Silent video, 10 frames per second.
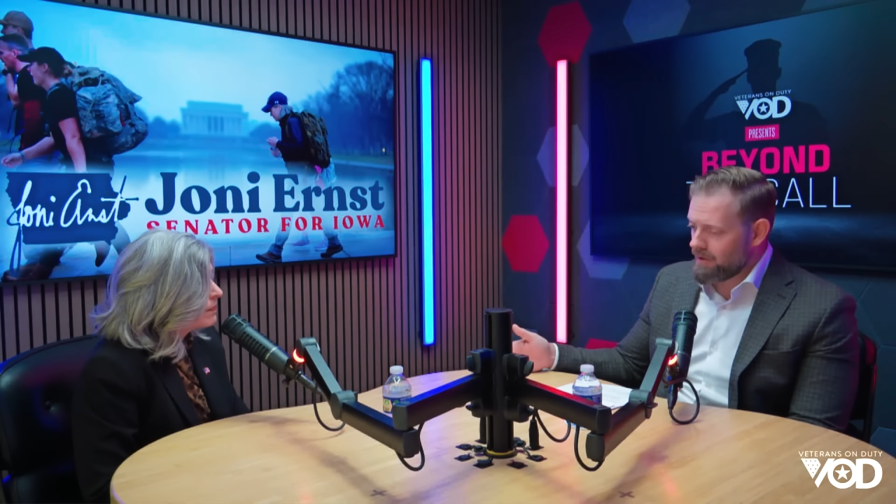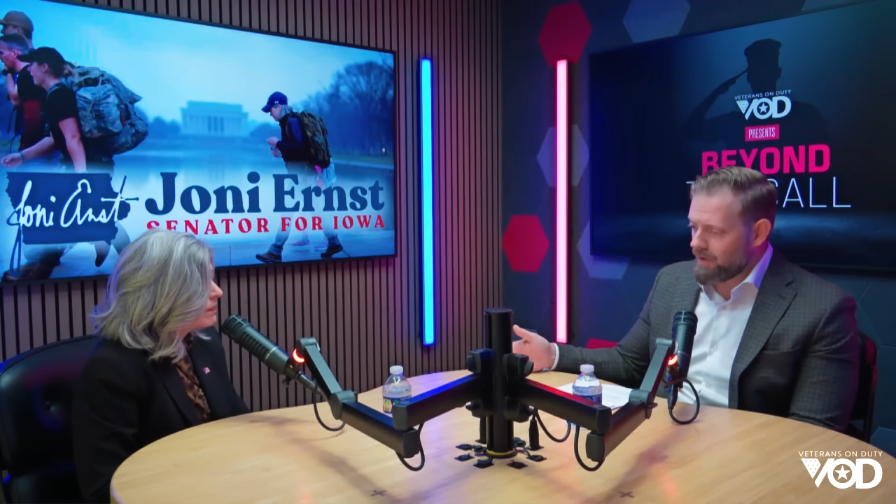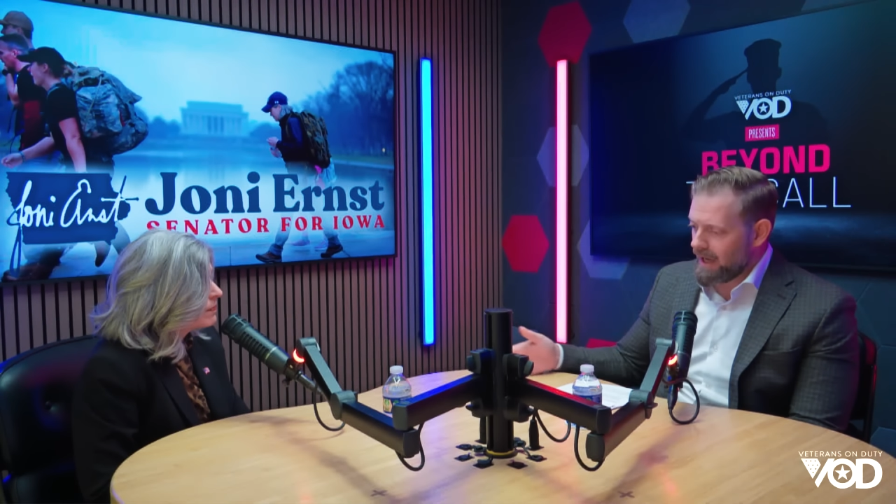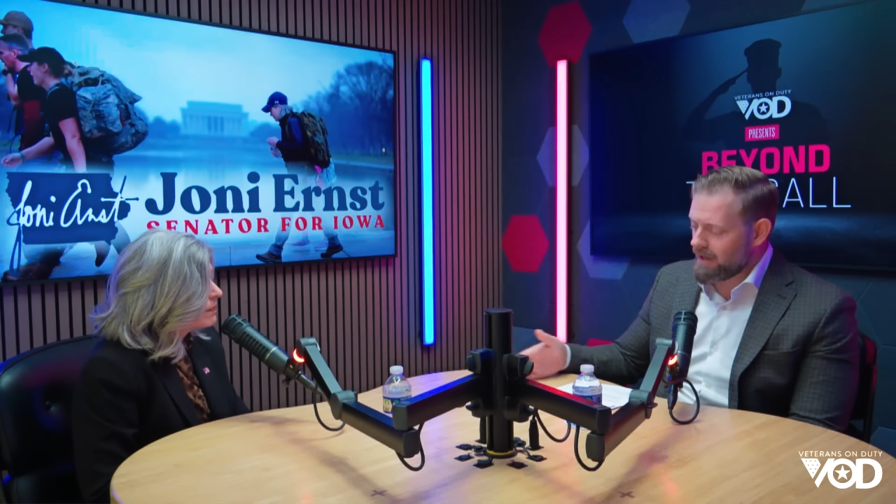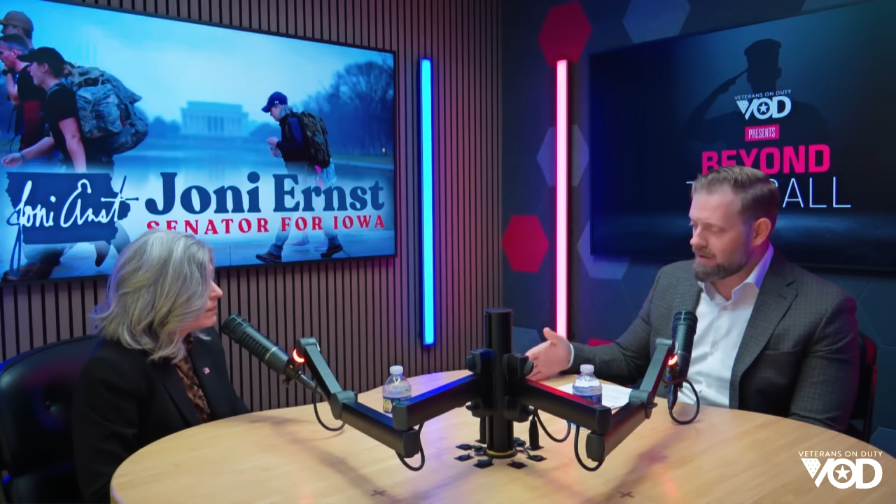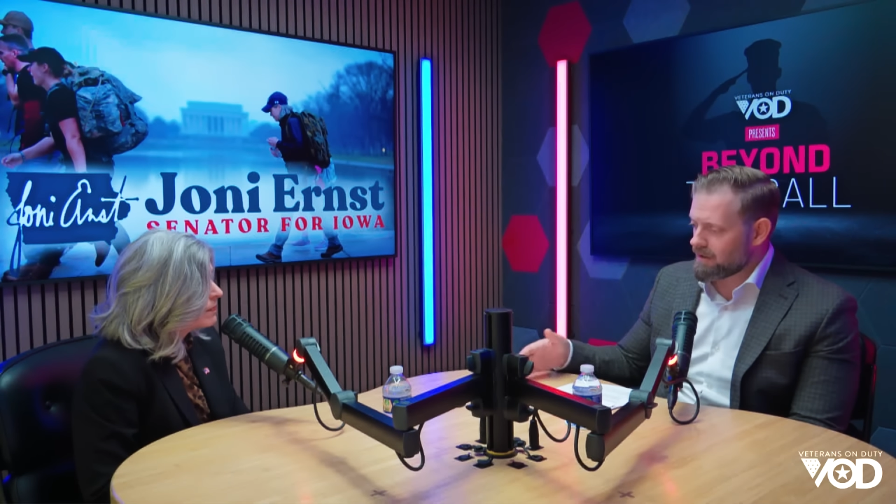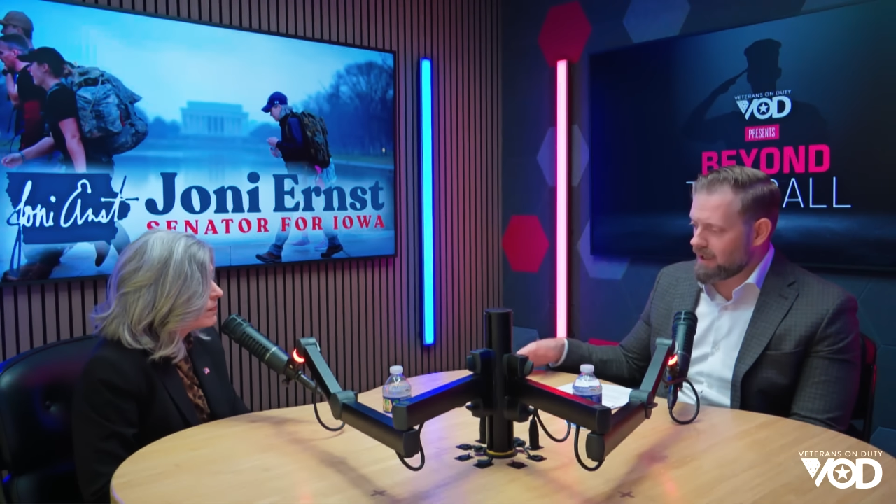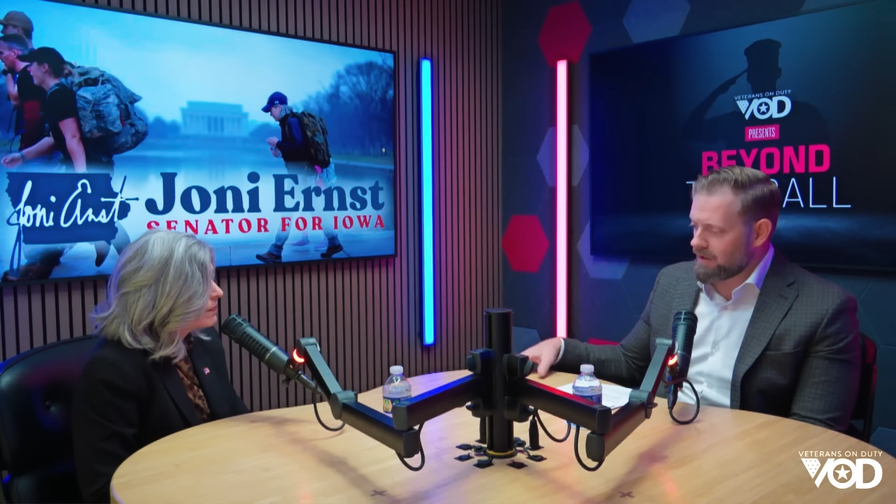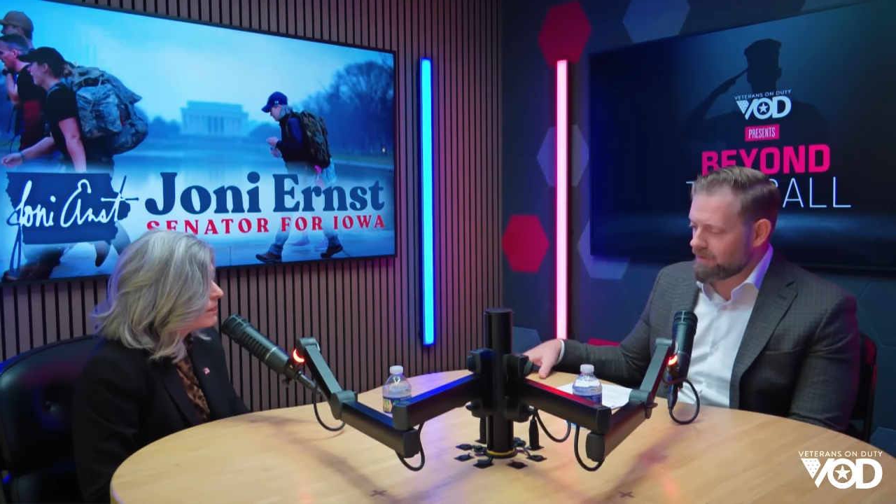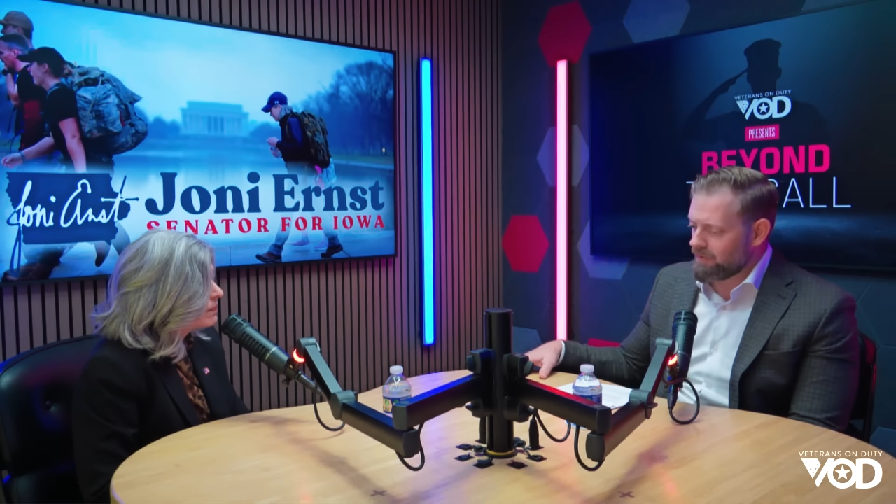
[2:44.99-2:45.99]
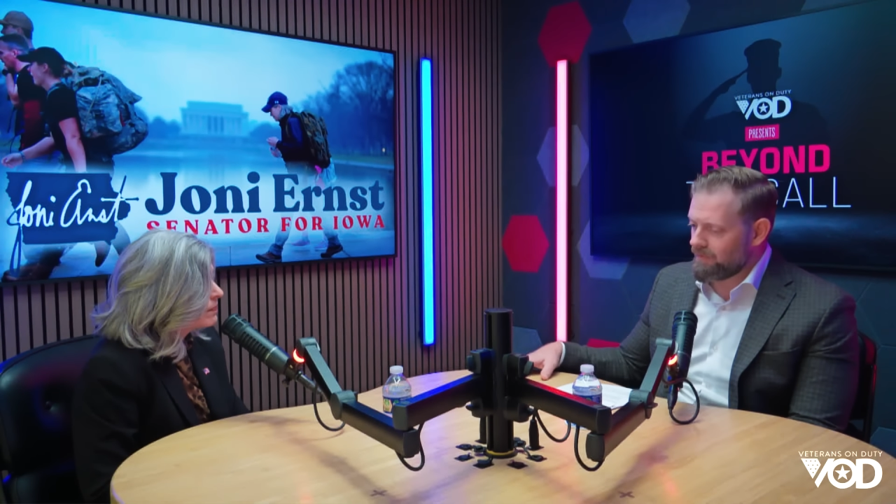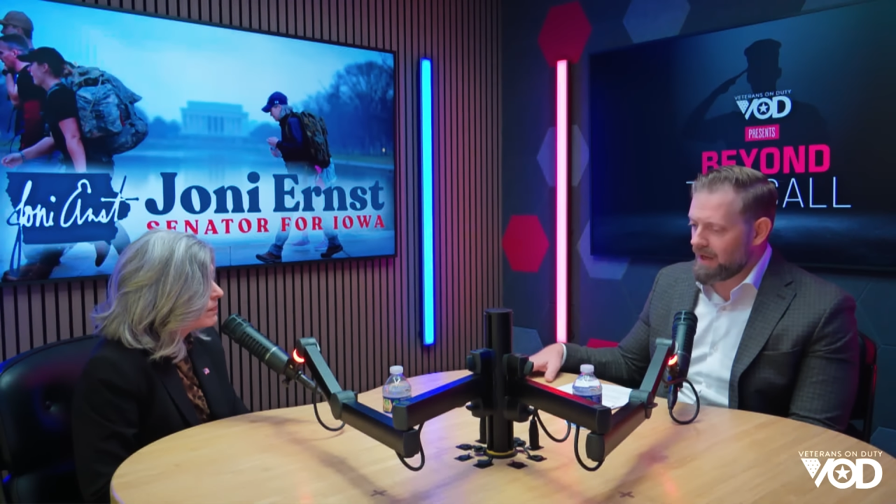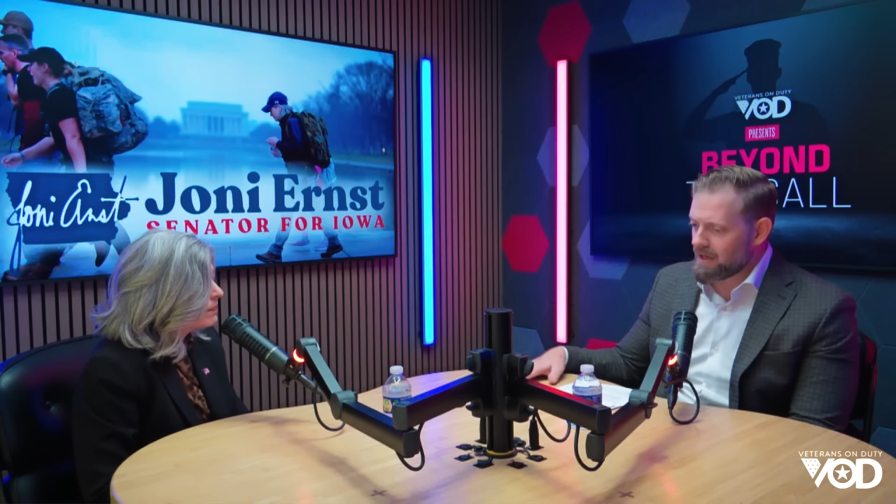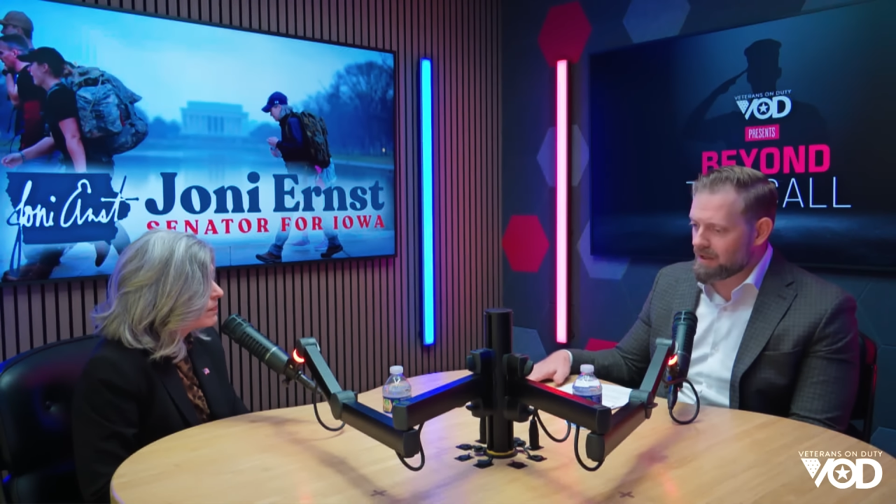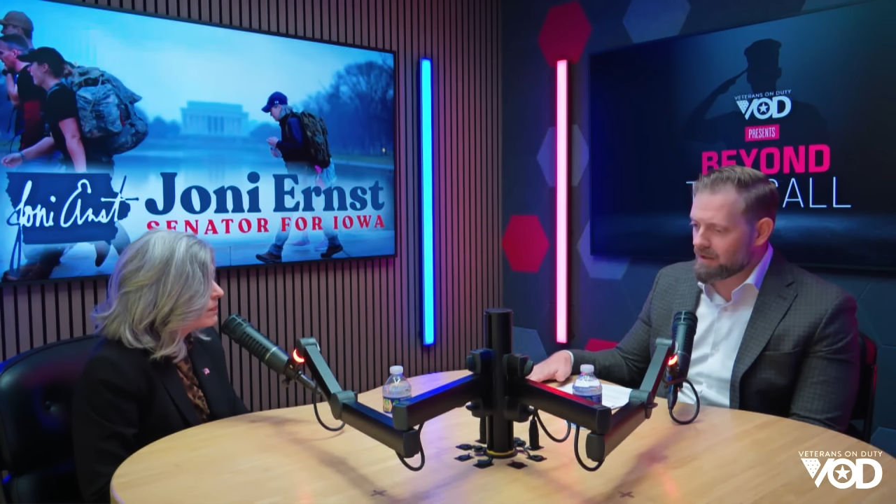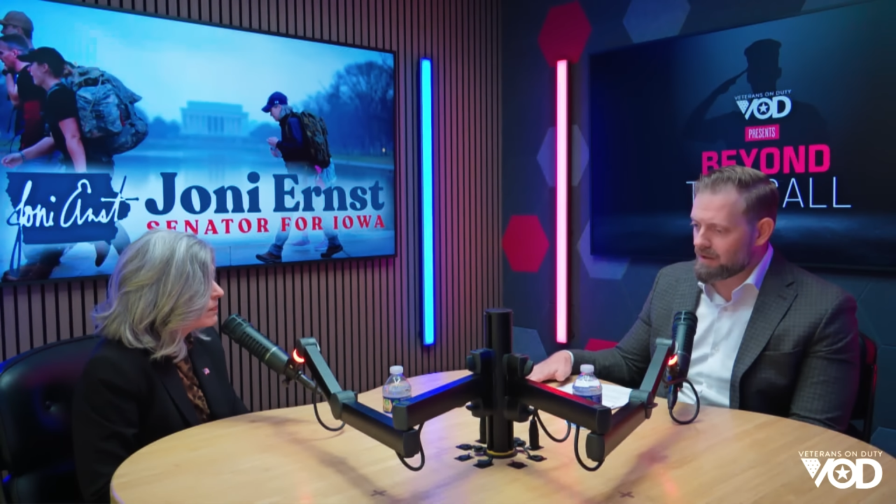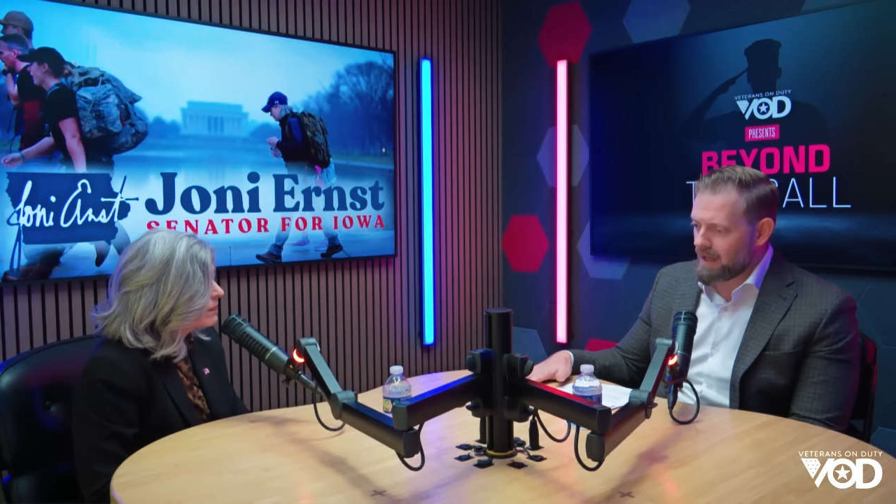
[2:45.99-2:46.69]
that kind of conveying